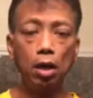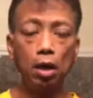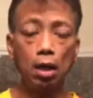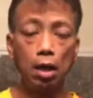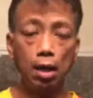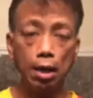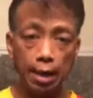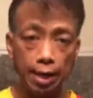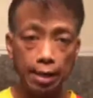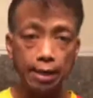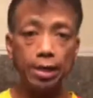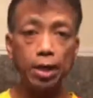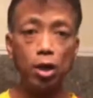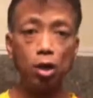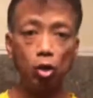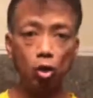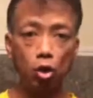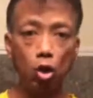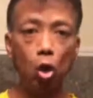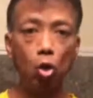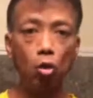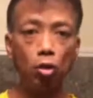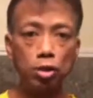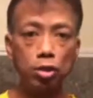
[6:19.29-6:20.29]
let's say your
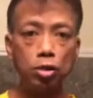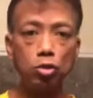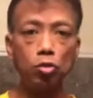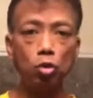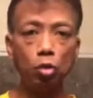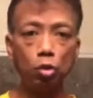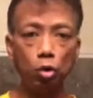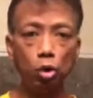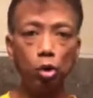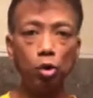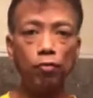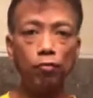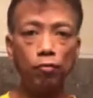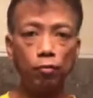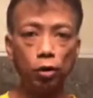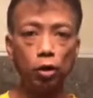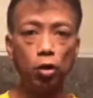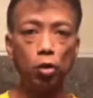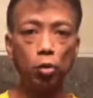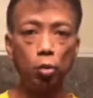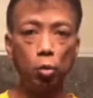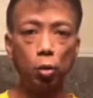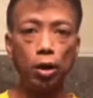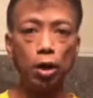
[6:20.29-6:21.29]
goal is
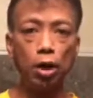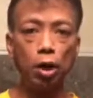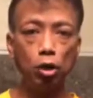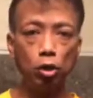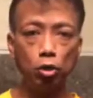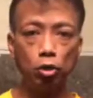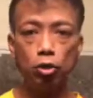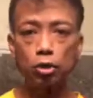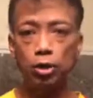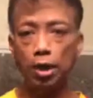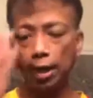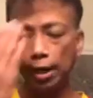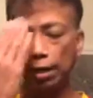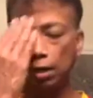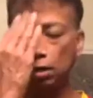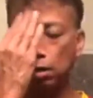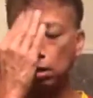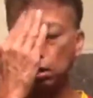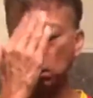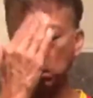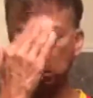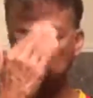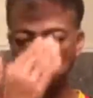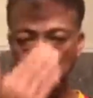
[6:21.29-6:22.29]
you want to lose like
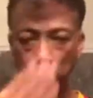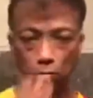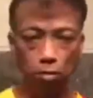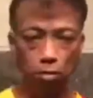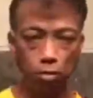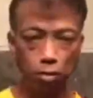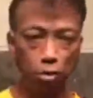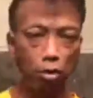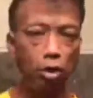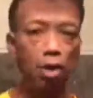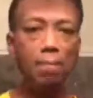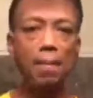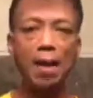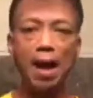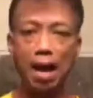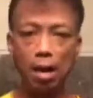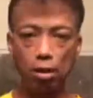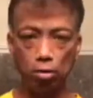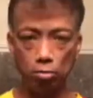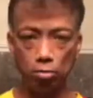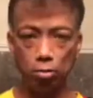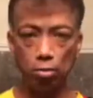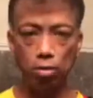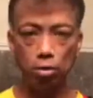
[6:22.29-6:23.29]
30
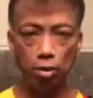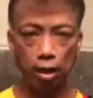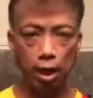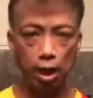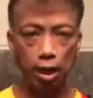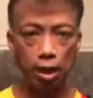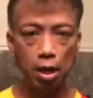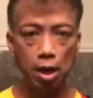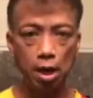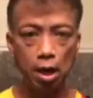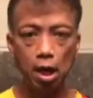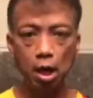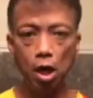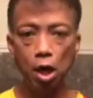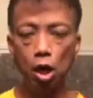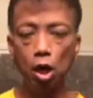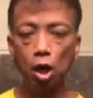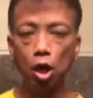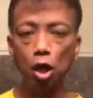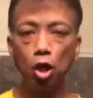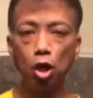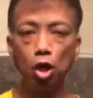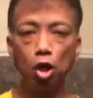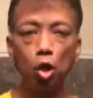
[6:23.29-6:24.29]
pounds, okay?
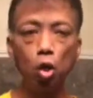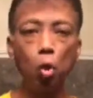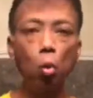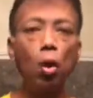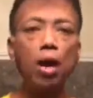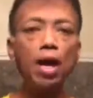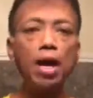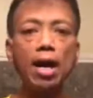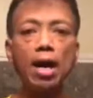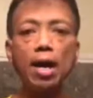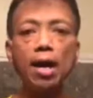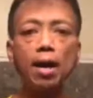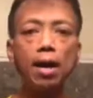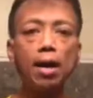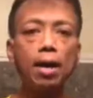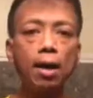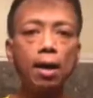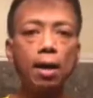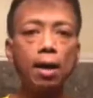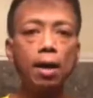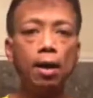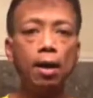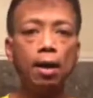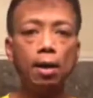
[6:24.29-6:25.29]
You want to
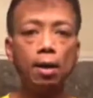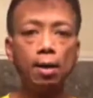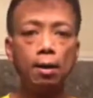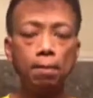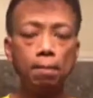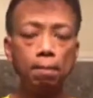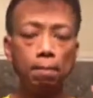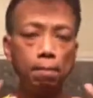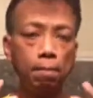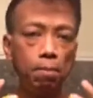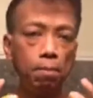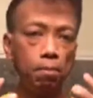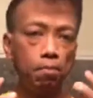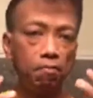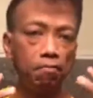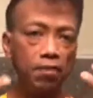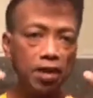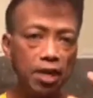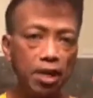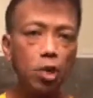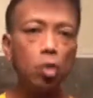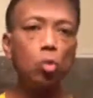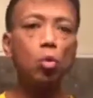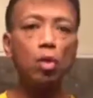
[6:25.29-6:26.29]

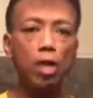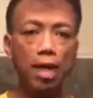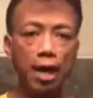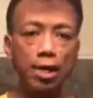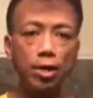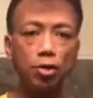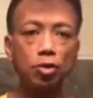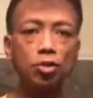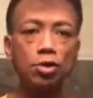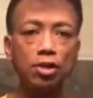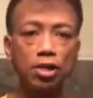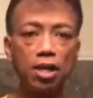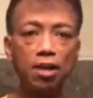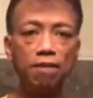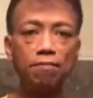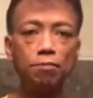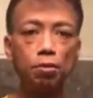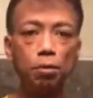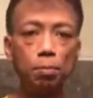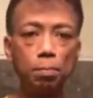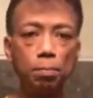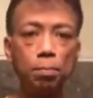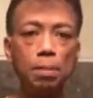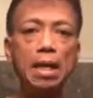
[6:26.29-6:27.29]
visualize yourself
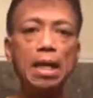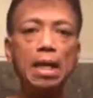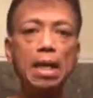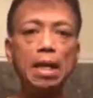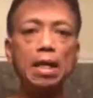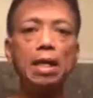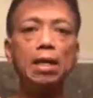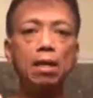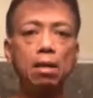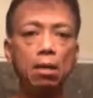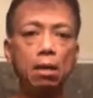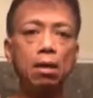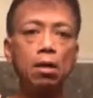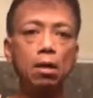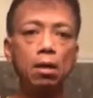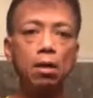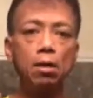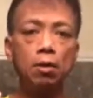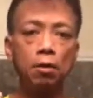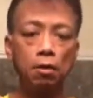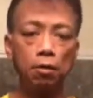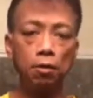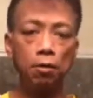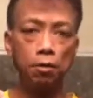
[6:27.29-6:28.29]
to be
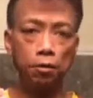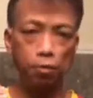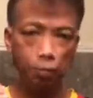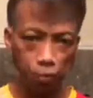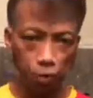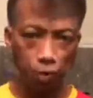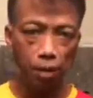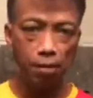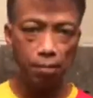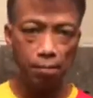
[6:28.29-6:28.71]
30